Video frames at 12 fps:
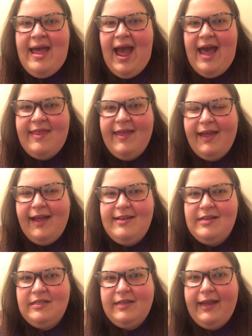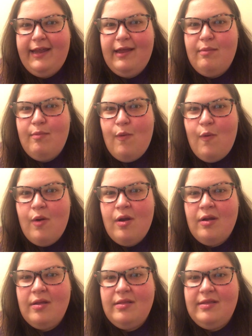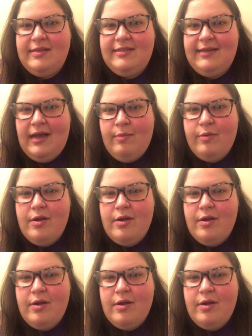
I think I dislike him more this time